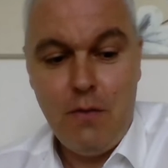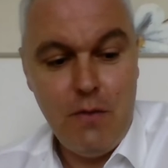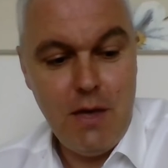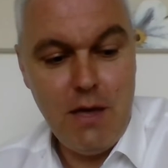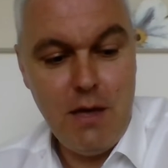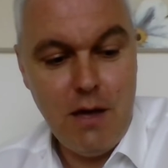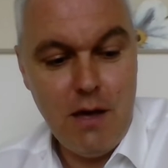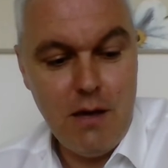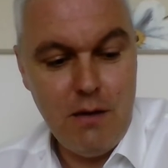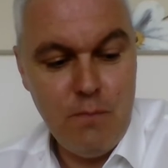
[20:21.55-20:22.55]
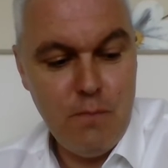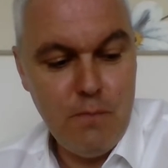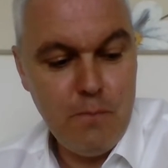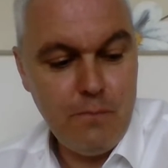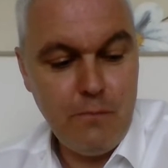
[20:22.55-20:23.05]

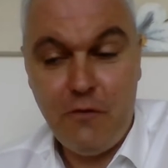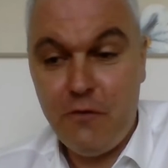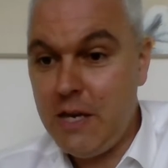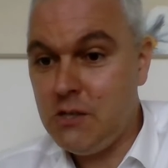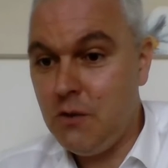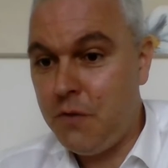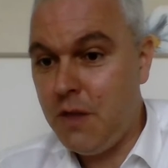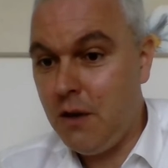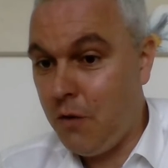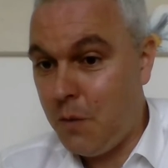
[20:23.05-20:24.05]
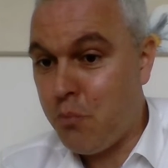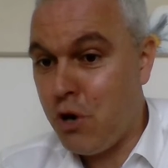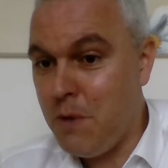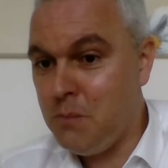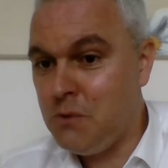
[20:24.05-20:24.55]
the fees of the
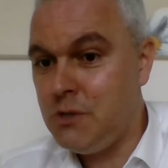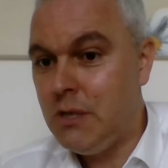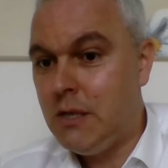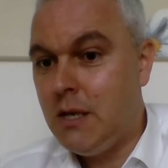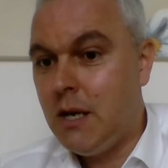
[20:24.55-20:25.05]
premiums